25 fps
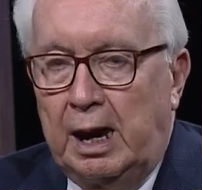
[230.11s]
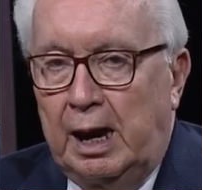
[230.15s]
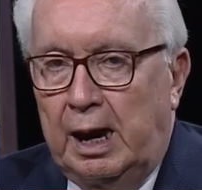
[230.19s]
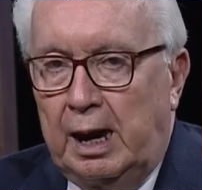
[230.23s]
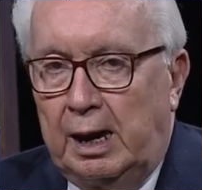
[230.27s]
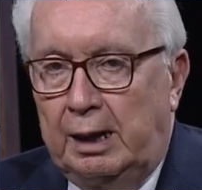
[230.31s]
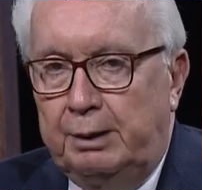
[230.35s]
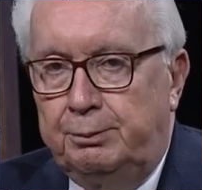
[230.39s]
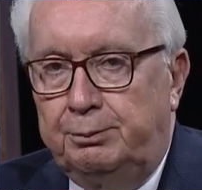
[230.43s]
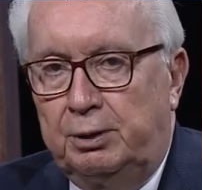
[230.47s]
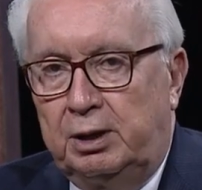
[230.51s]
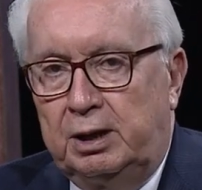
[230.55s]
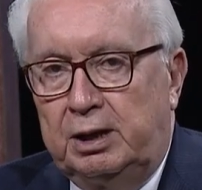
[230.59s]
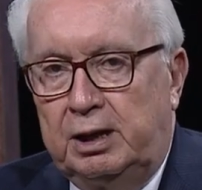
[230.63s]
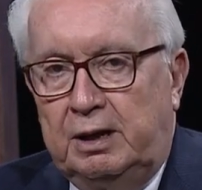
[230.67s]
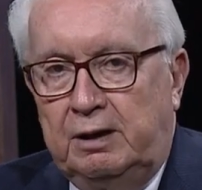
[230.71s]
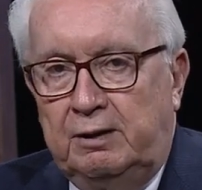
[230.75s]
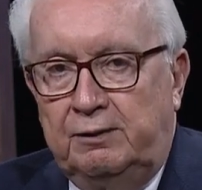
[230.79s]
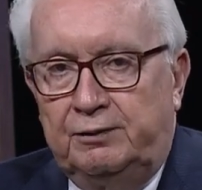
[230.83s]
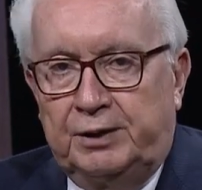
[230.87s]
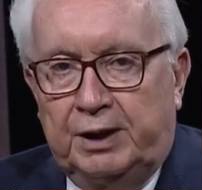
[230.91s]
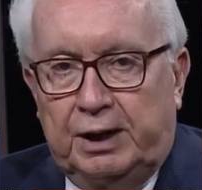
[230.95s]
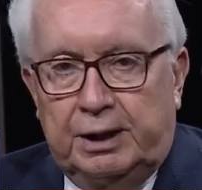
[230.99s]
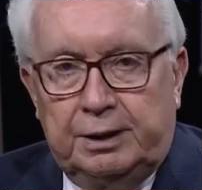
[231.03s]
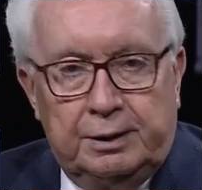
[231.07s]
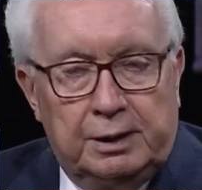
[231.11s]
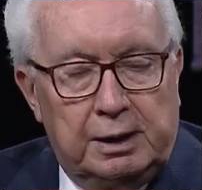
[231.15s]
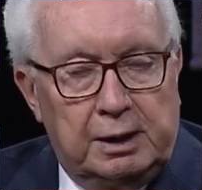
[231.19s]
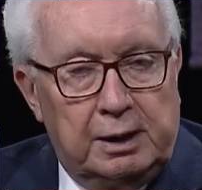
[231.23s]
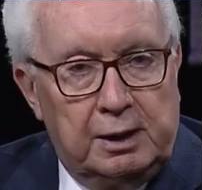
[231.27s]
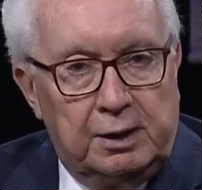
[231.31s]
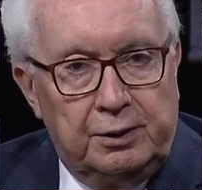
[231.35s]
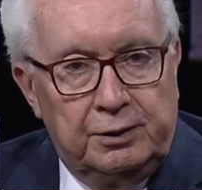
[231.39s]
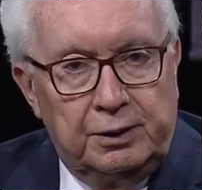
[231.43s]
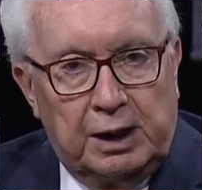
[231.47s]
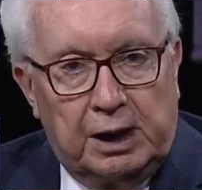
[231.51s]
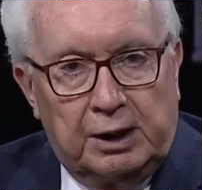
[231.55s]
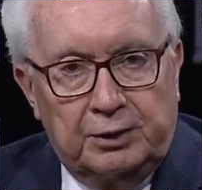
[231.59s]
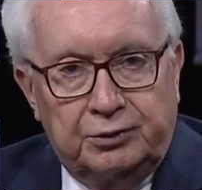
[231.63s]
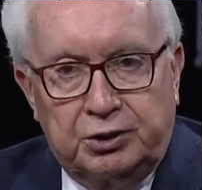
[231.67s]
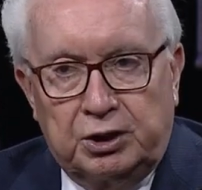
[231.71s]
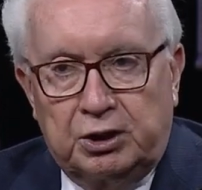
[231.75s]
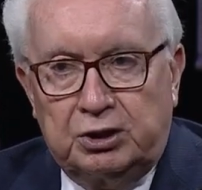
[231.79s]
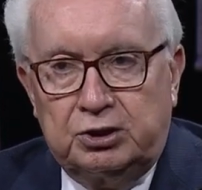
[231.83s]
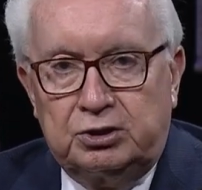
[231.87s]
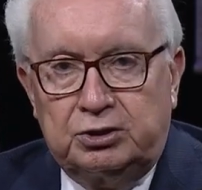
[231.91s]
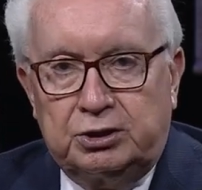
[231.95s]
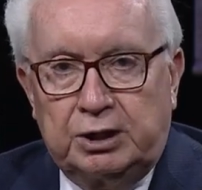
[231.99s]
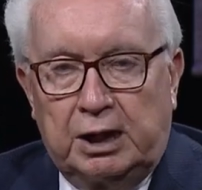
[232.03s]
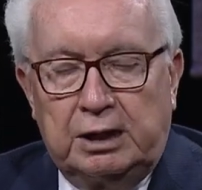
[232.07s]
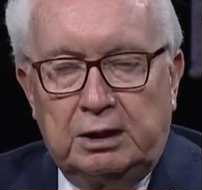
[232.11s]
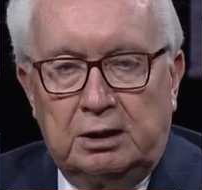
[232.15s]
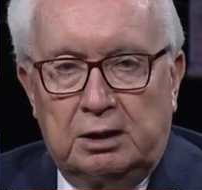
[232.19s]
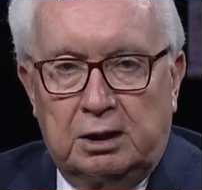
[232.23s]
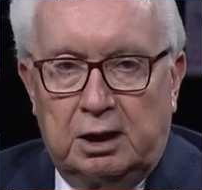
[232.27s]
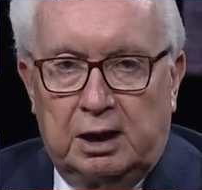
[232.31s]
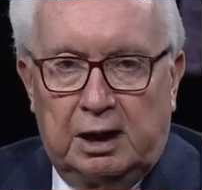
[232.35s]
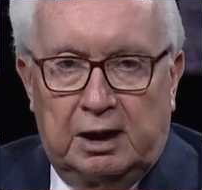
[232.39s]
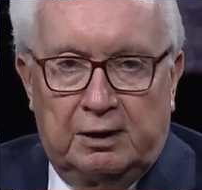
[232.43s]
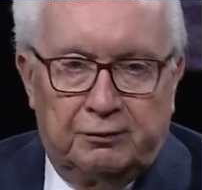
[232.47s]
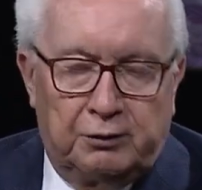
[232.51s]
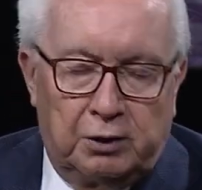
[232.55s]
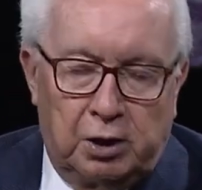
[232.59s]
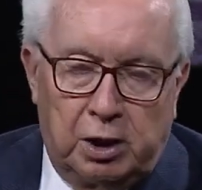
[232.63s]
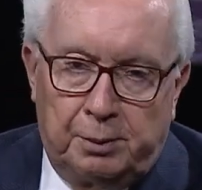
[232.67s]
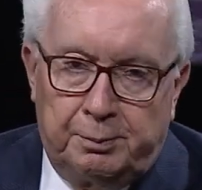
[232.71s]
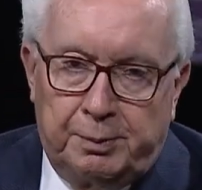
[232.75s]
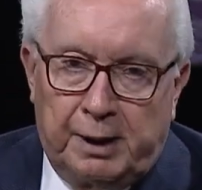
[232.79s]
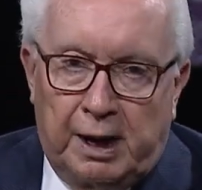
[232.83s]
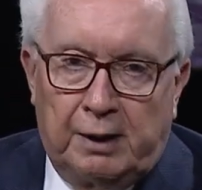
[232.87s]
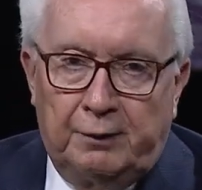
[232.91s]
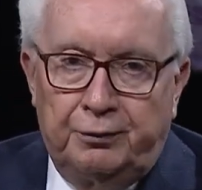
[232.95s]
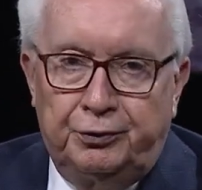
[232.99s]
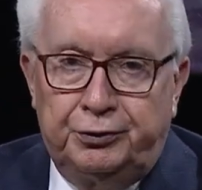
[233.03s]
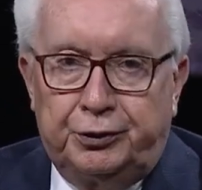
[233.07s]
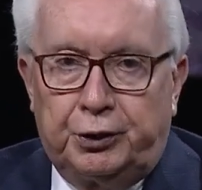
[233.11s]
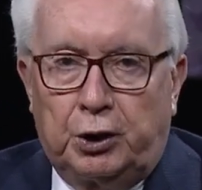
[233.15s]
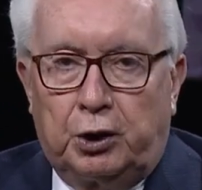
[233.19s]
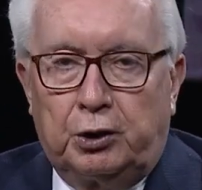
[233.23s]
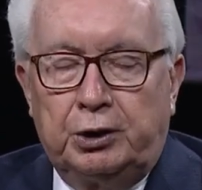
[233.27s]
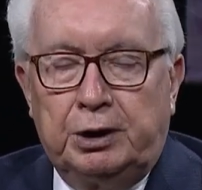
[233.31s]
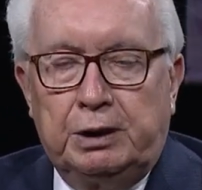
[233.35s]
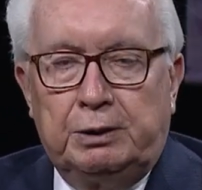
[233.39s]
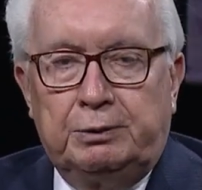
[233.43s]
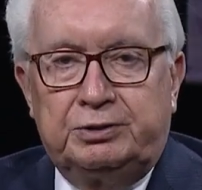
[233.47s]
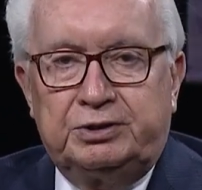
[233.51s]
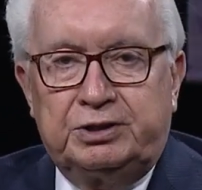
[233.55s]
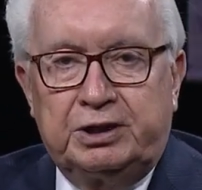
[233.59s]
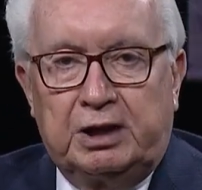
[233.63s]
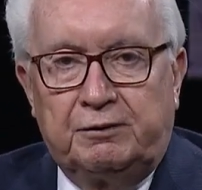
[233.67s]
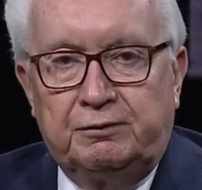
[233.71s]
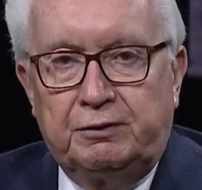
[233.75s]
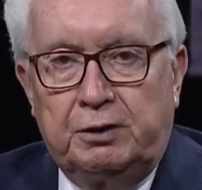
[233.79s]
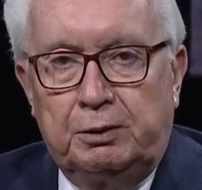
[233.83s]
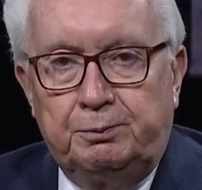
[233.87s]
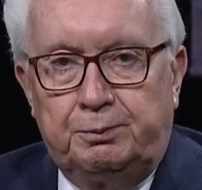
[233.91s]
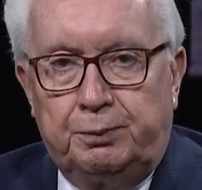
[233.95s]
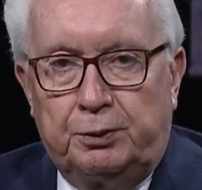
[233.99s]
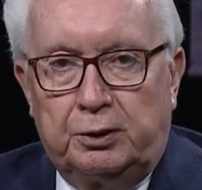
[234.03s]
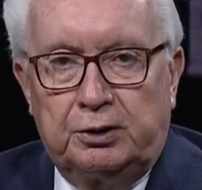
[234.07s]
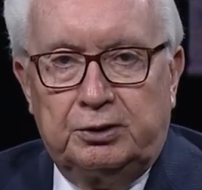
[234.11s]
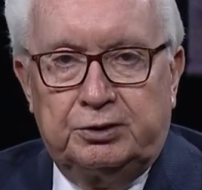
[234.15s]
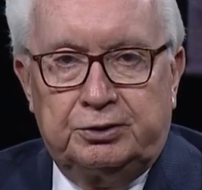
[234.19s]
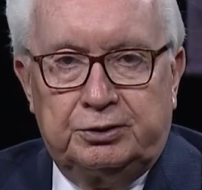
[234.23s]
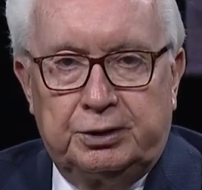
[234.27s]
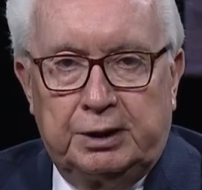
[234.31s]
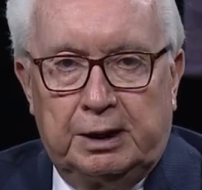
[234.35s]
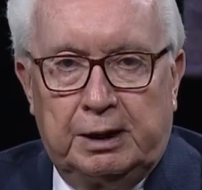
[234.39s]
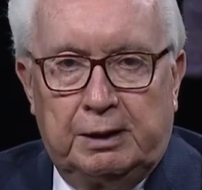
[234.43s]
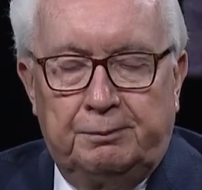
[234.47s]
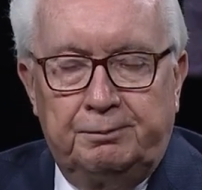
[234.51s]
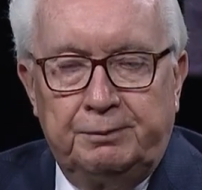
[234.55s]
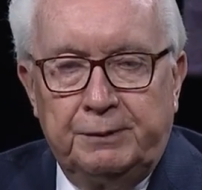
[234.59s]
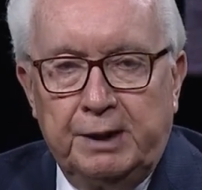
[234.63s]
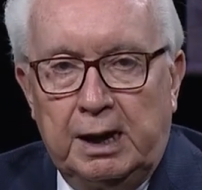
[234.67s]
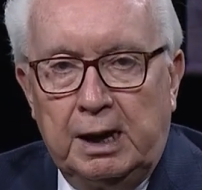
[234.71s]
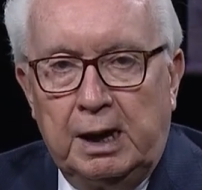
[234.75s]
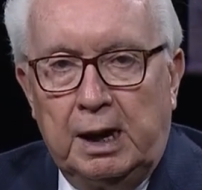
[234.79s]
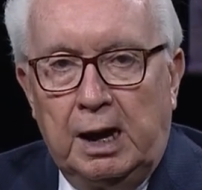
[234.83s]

I believe that at the state level, about 37%